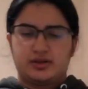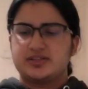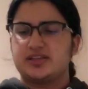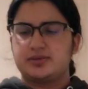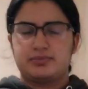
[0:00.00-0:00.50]
I'll
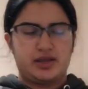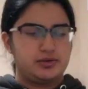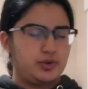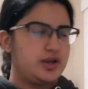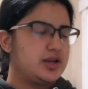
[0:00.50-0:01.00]
take the MUN
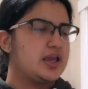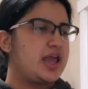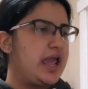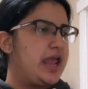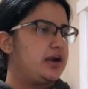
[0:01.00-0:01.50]
one,
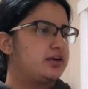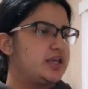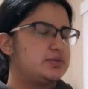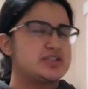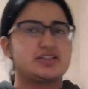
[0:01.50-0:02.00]
and I'll
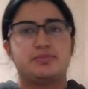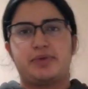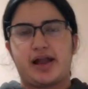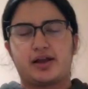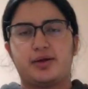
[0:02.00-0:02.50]
keep this as a
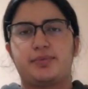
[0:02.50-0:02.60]
backup,